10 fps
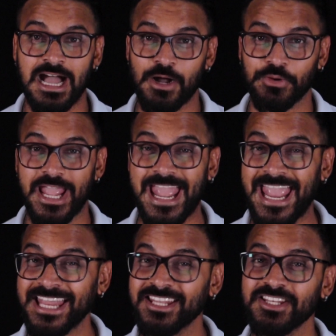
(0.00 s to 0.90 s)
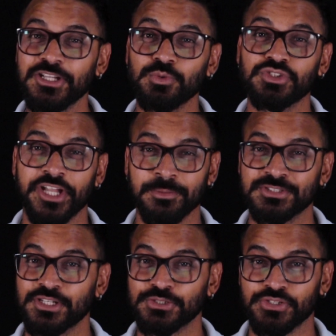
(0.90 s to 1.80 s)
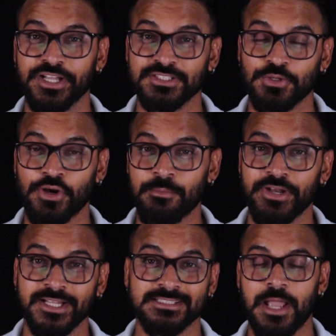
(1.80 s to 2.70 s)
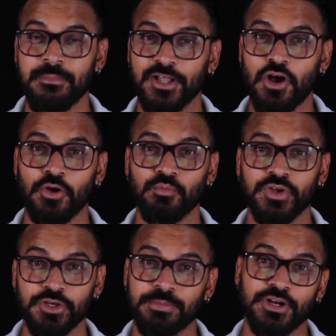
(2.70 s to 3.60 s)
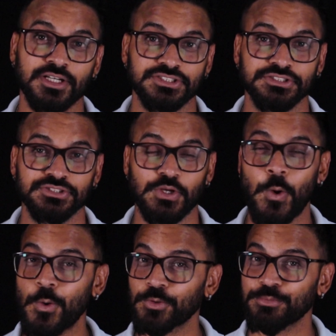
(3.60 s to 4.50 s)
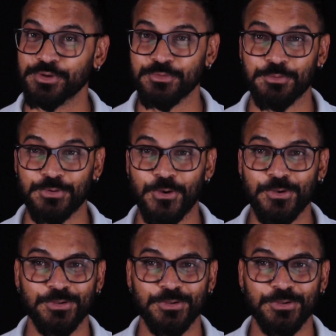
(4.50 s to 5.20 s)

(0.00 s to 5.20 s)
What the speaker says: out any new tips, tricks or updates I make on video productions or Premiere Pro.